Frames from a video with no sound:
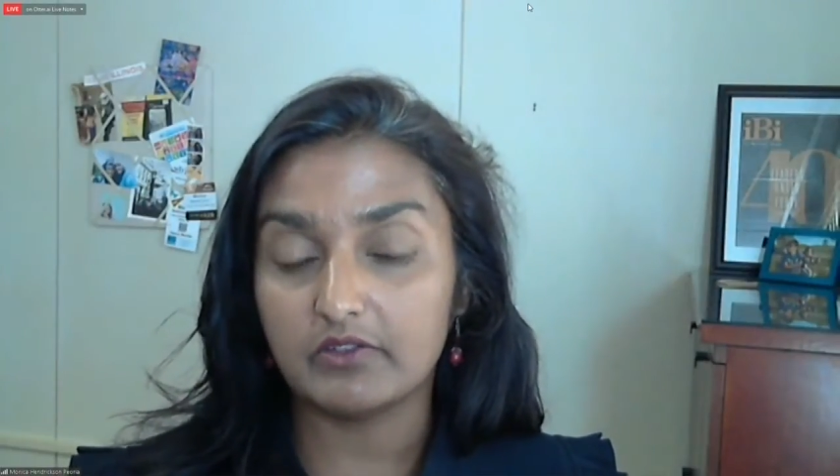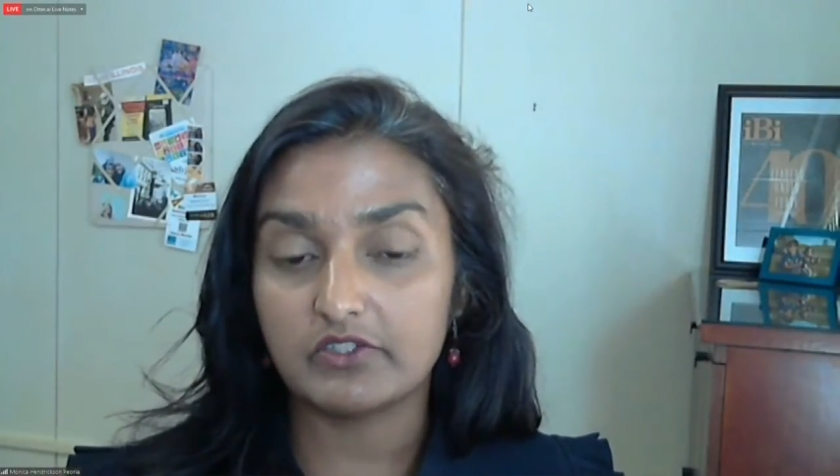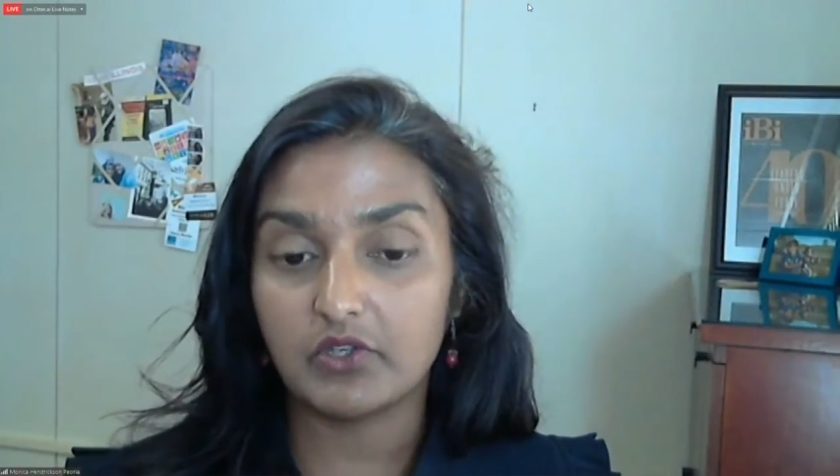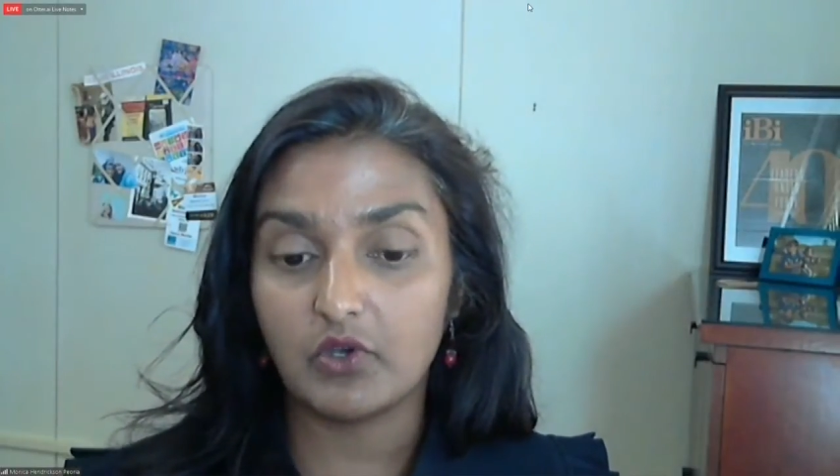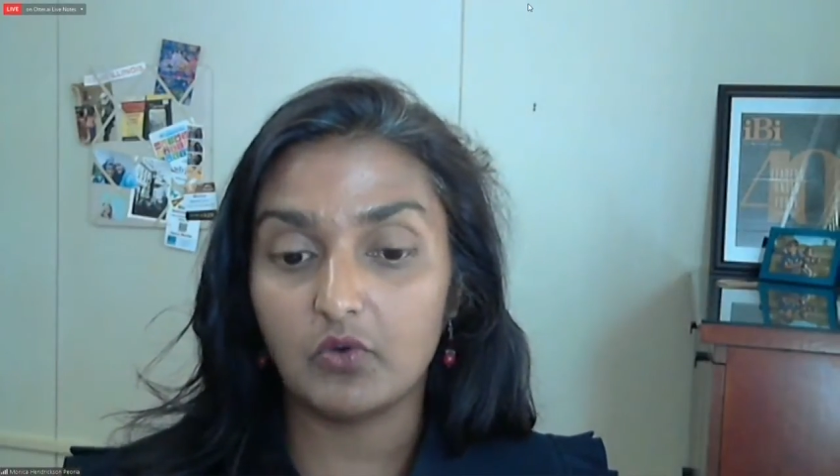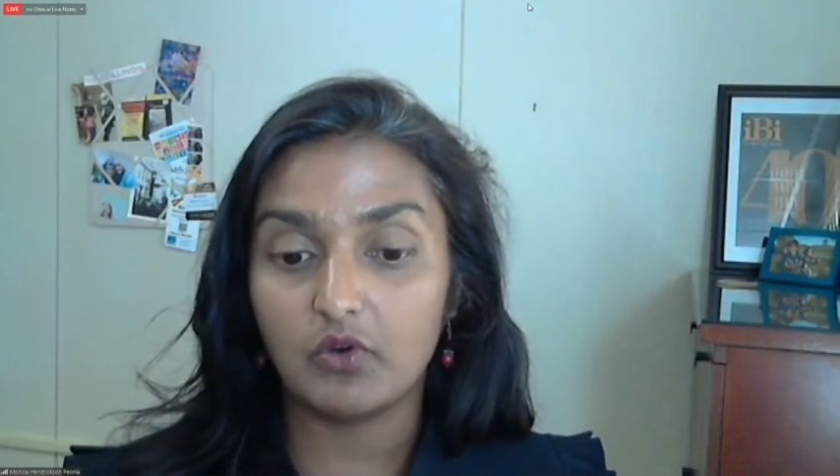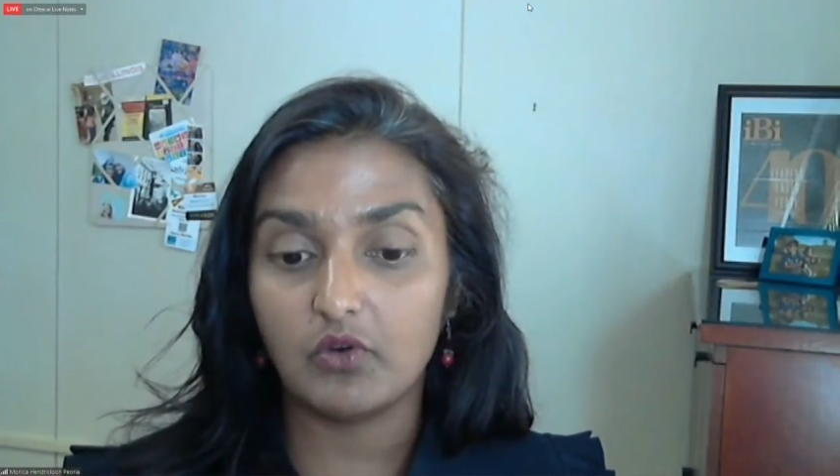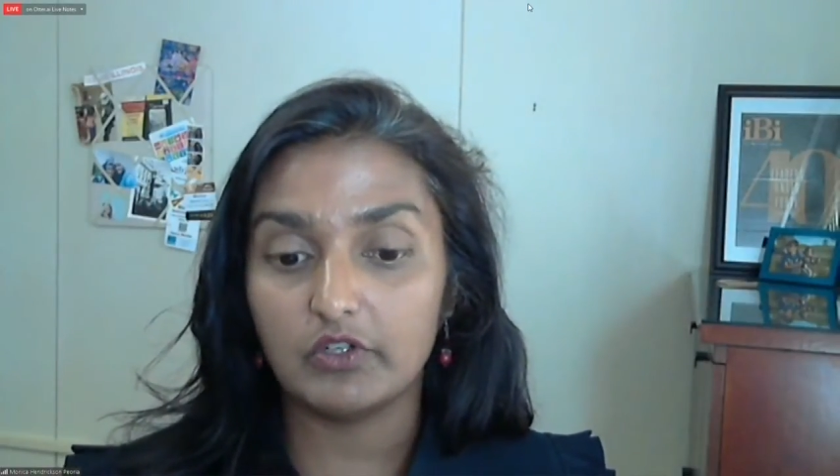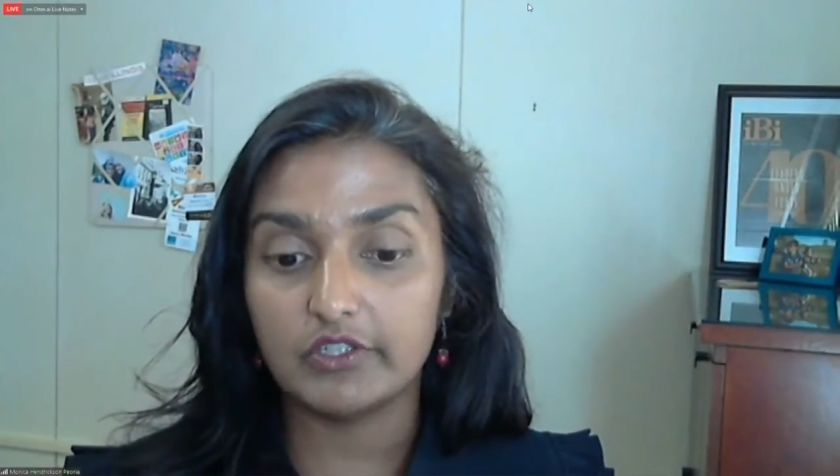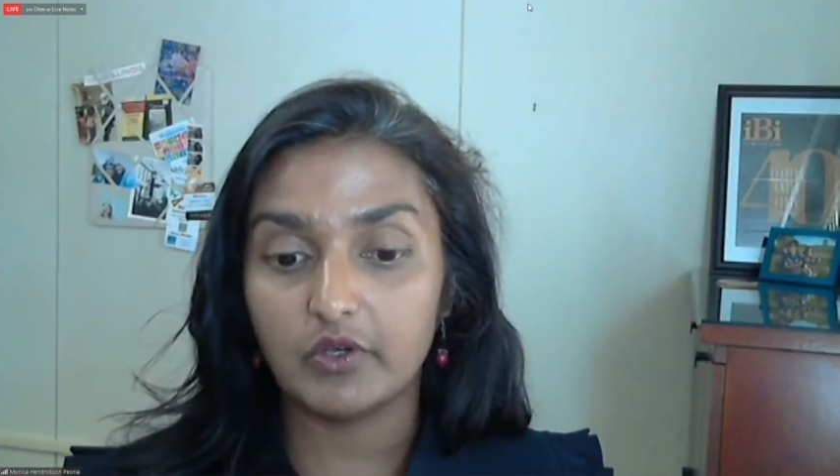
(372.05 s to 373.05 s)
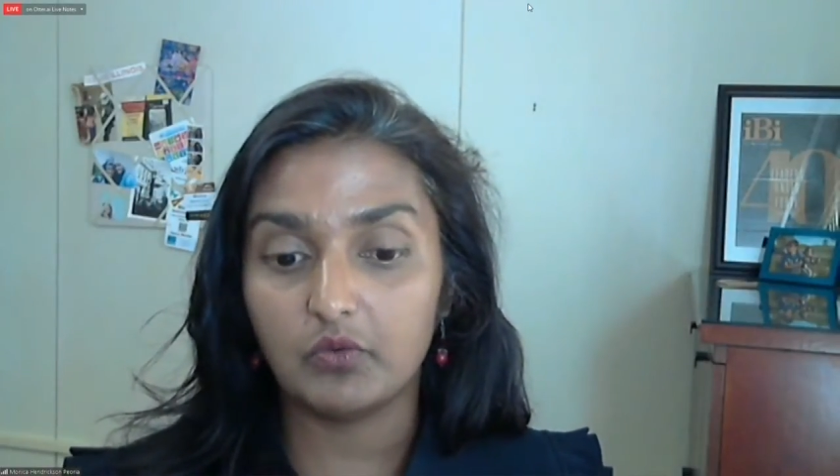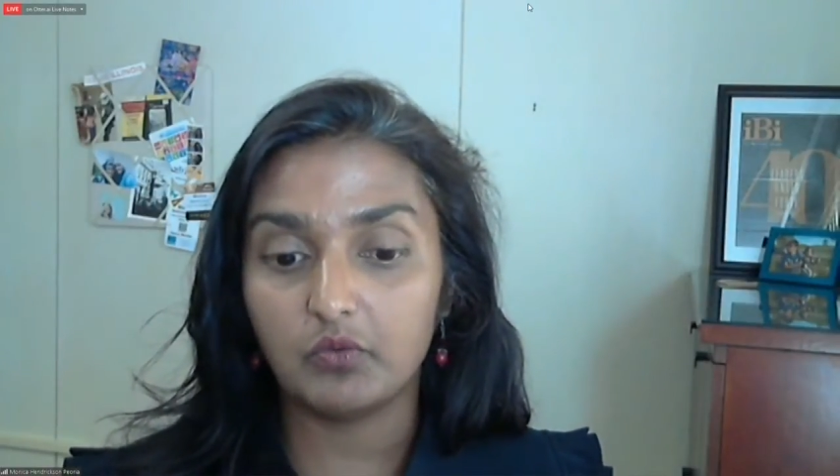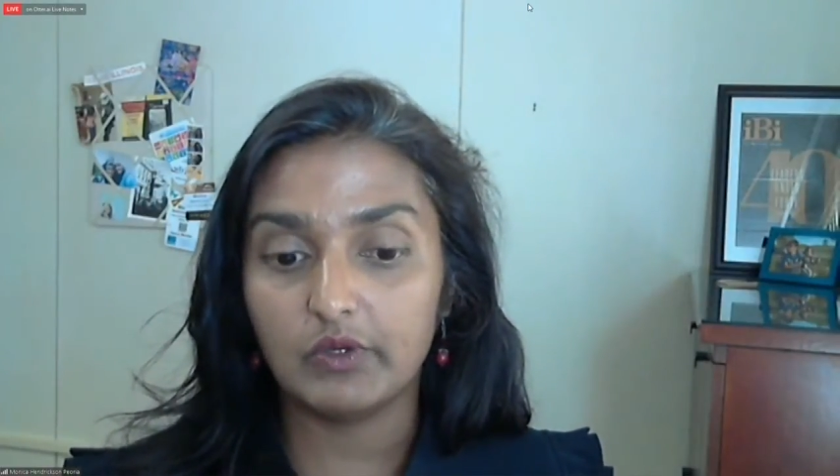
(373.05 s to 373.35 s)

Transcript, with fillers: So, you know, we